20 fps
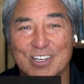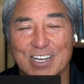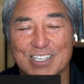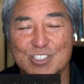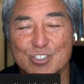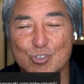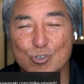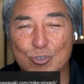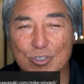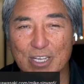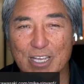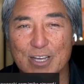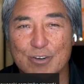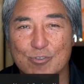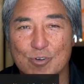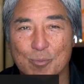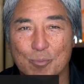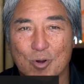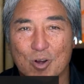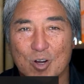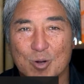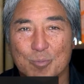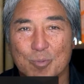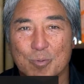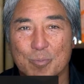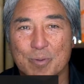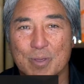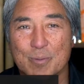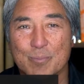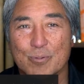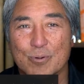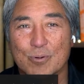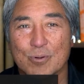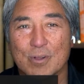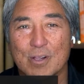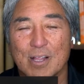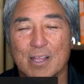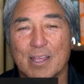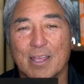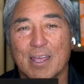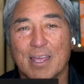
So I truly have remarkable people.